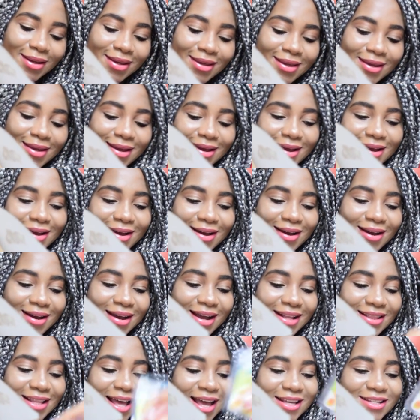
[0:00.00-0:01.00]

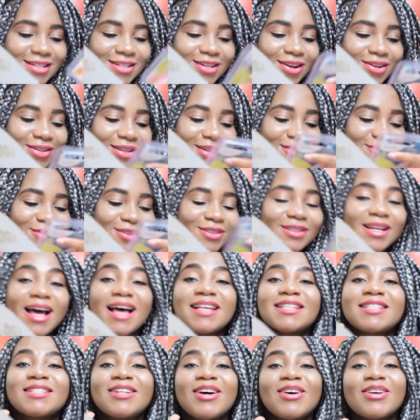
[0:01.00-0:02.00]
Yeah, and that's not it,
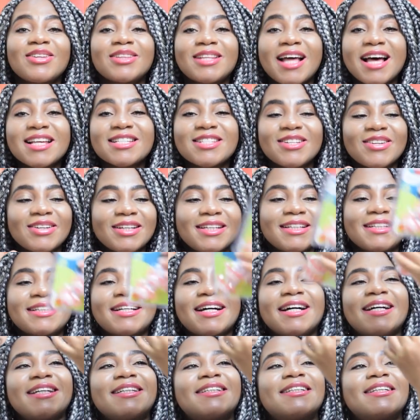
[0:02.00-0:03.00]

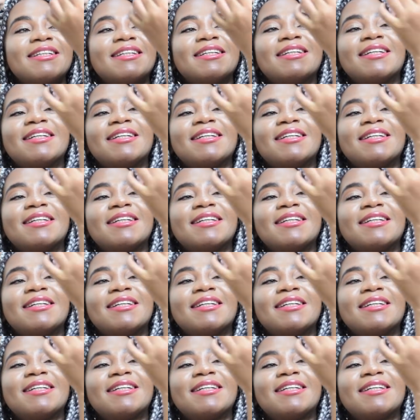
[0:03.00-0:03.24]
guys.